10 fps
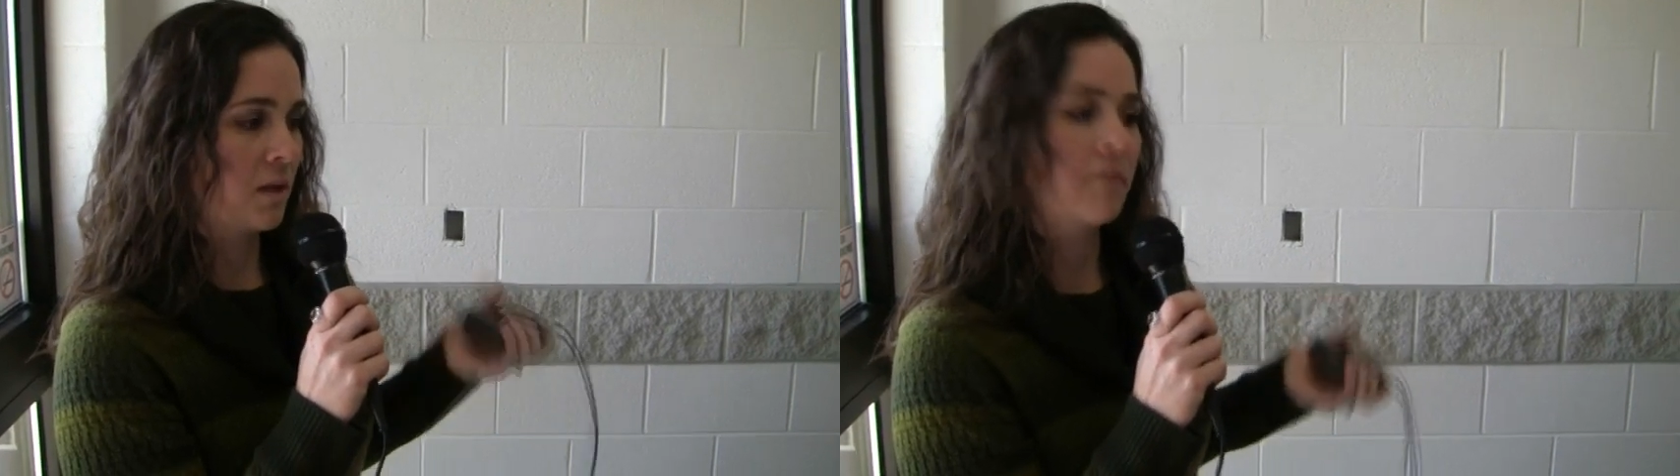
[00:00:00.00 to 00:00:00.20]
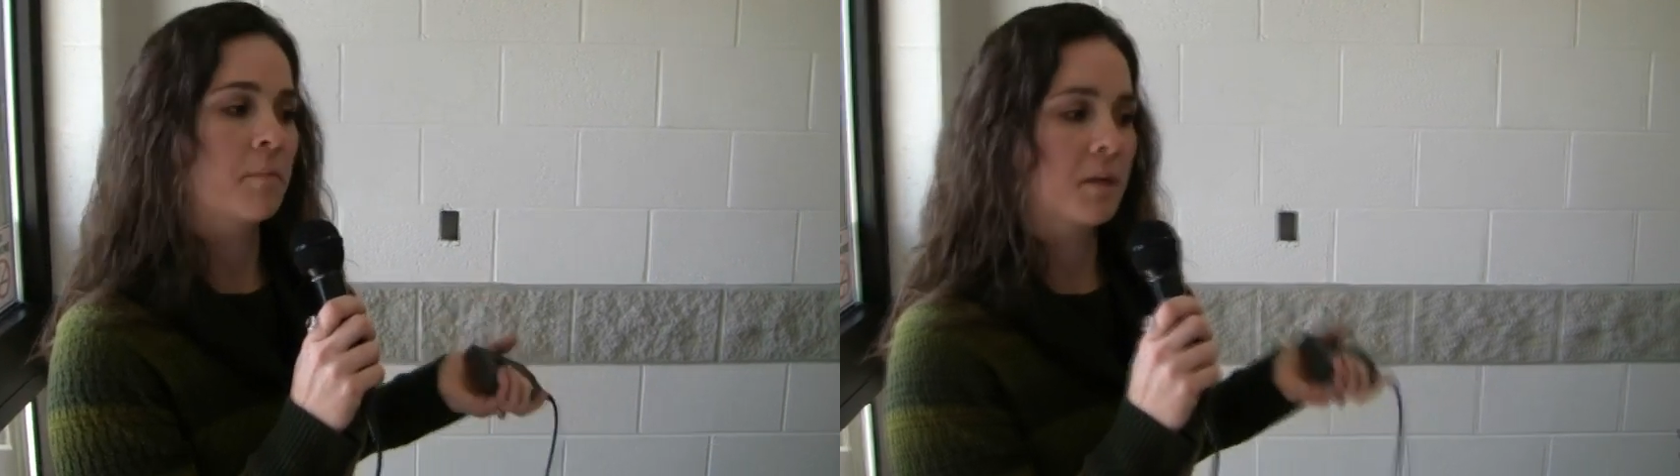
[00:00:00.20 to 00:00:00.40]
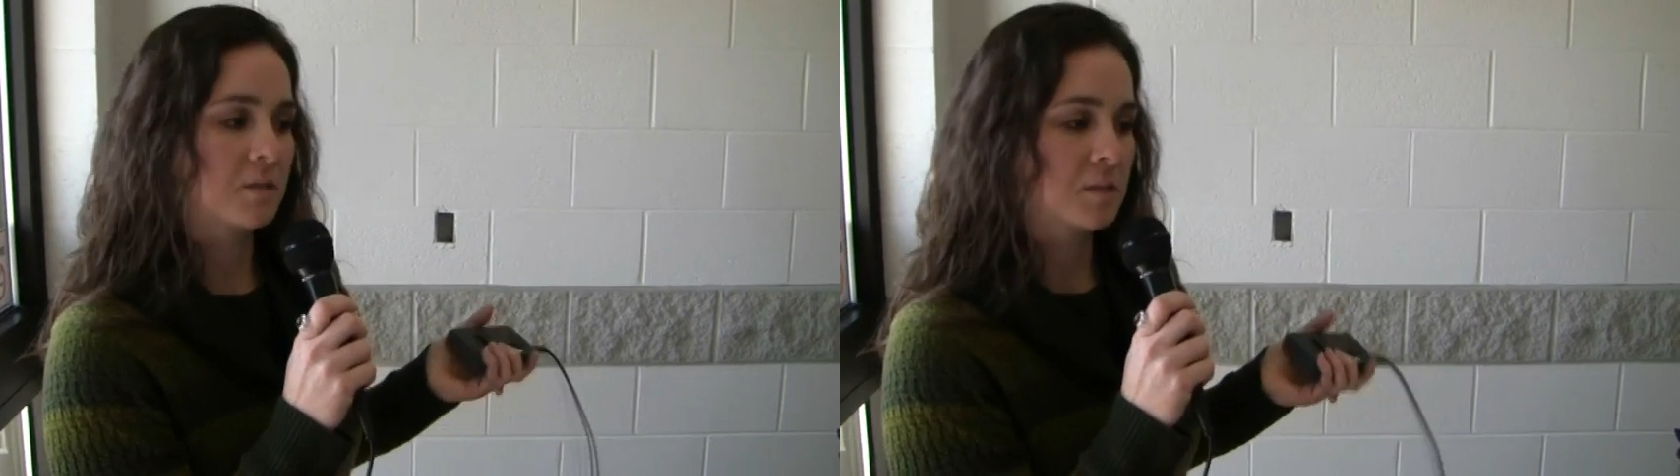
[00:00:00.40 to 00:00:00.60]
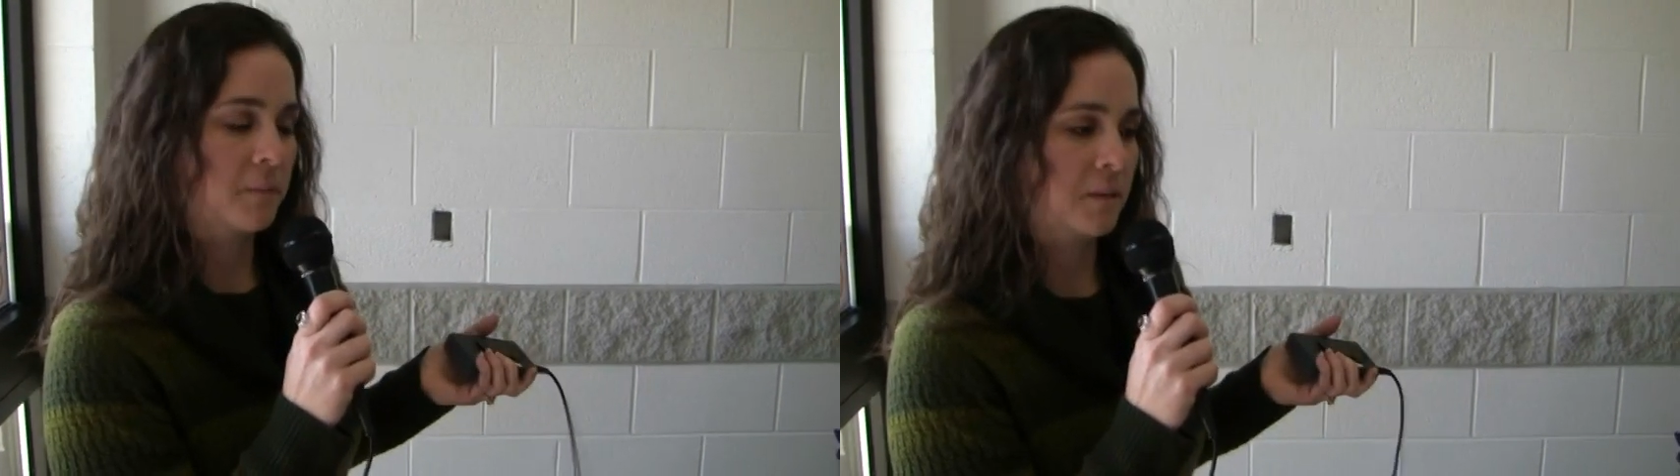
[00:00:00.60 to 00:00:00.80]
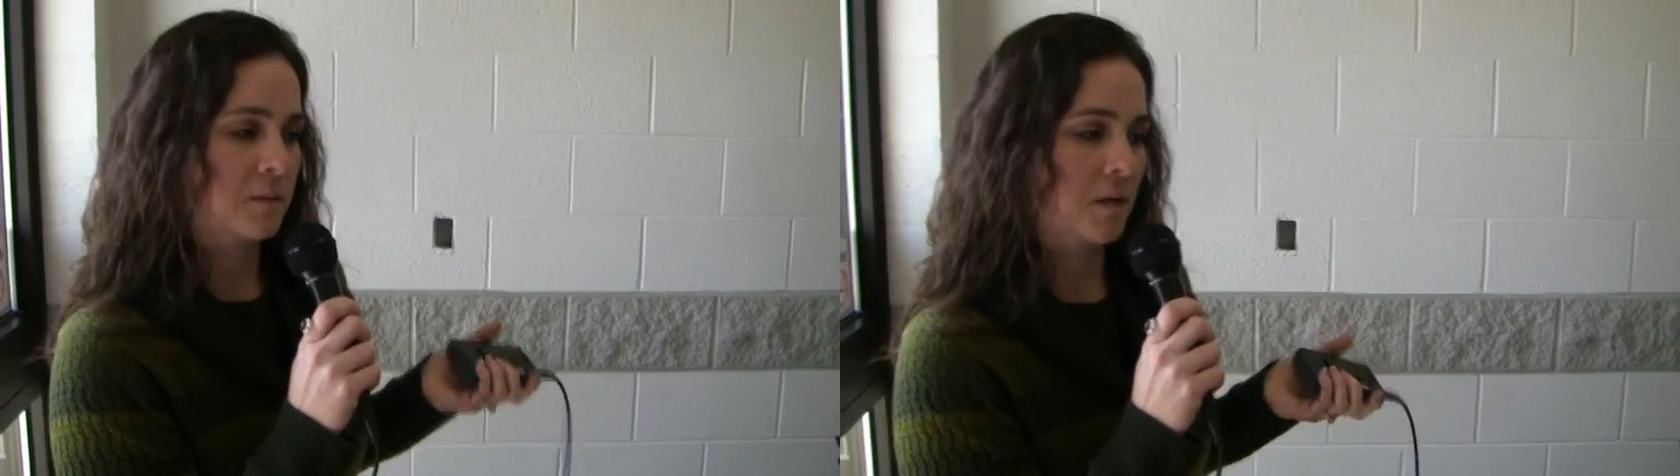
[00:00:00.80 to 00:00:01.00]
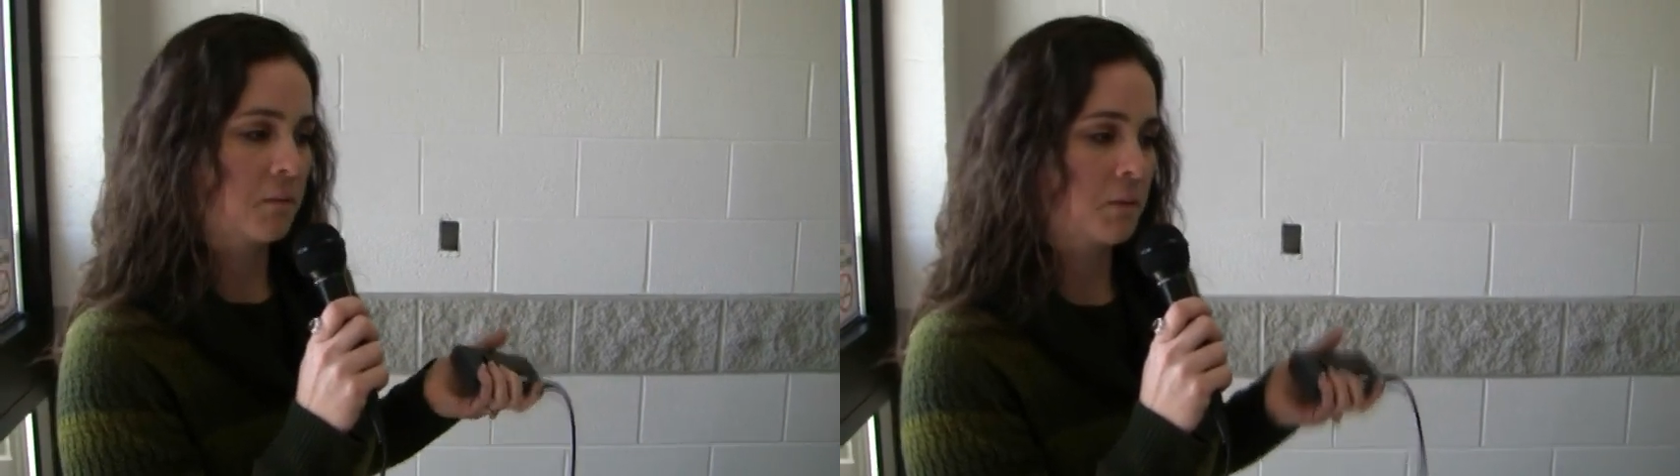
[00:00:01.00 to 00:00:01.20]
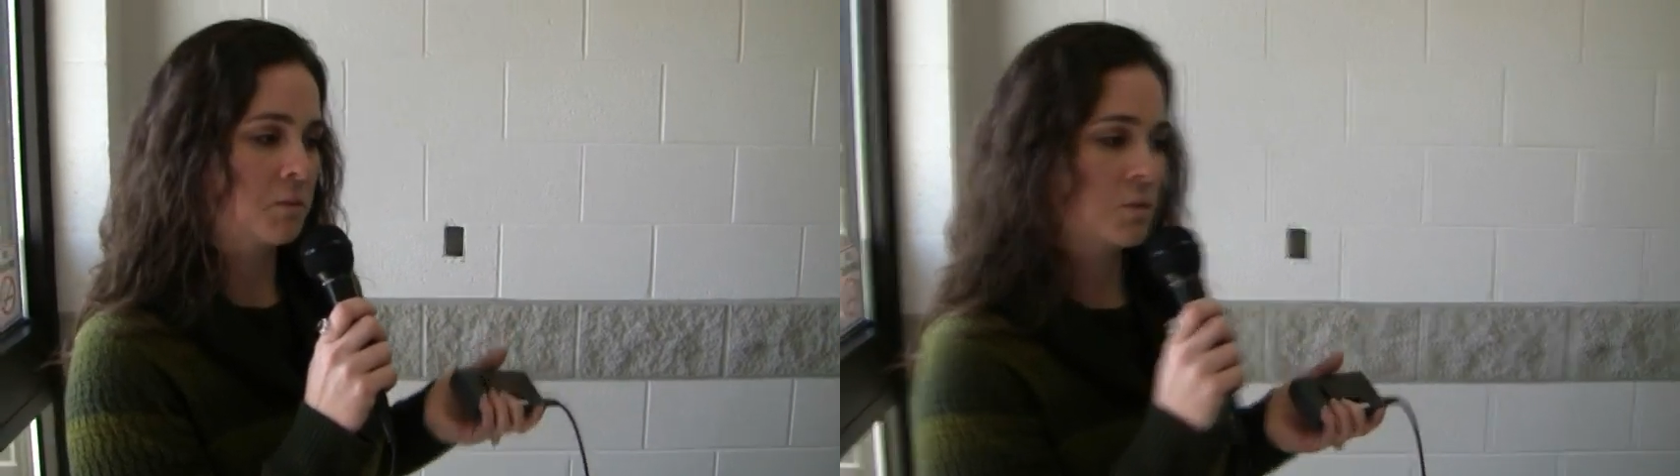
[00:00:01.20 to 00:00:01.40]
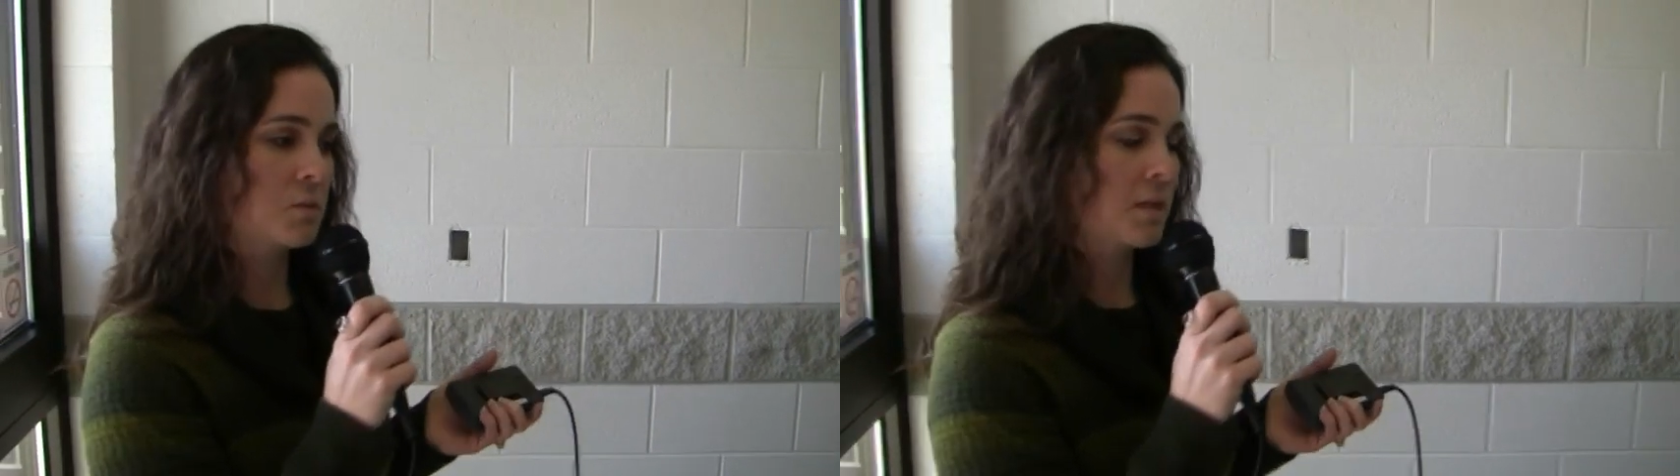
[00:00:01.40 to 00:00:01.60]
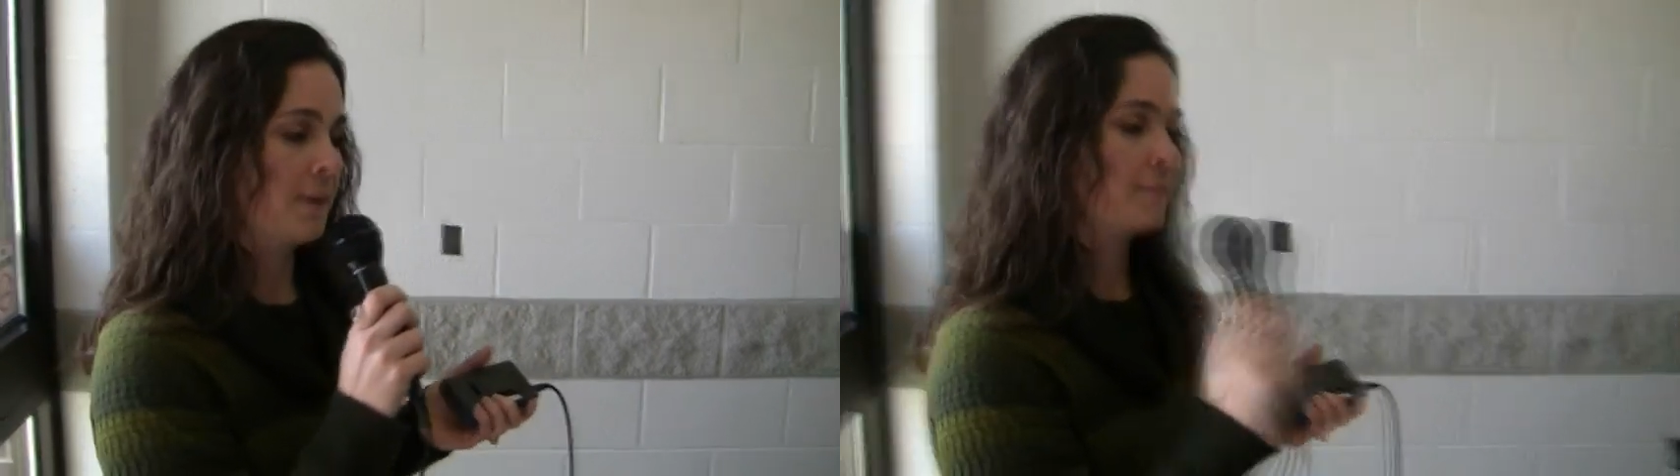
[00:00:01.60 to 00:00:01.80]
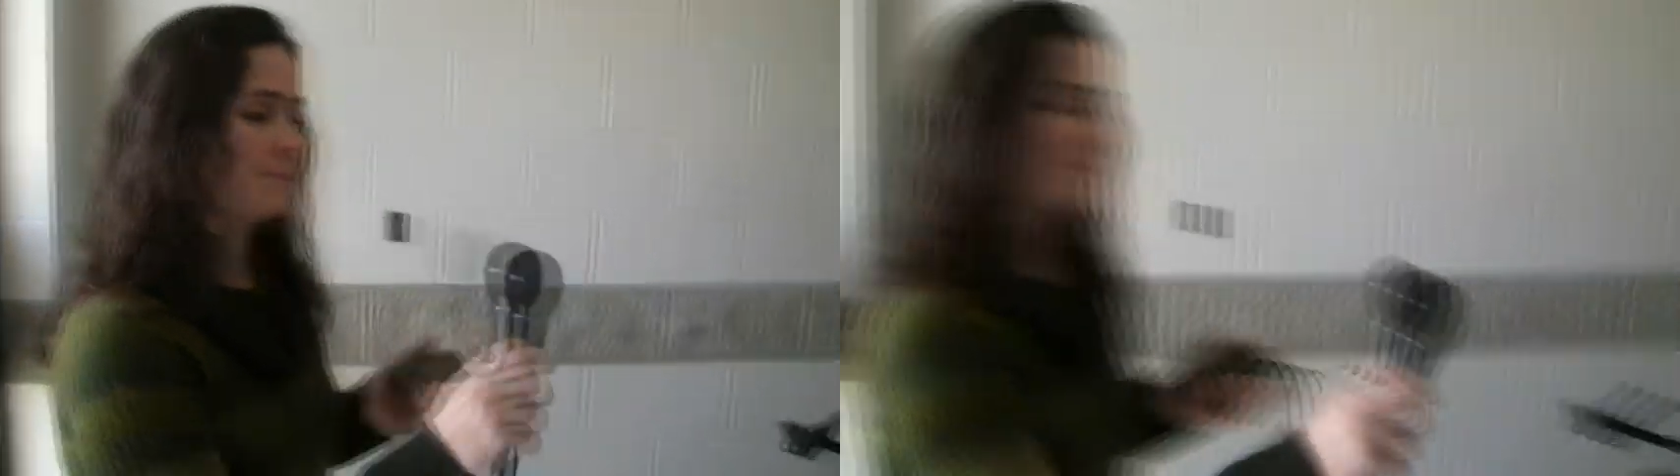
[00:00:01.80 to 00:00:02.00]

everybody else spends on it, what would you say?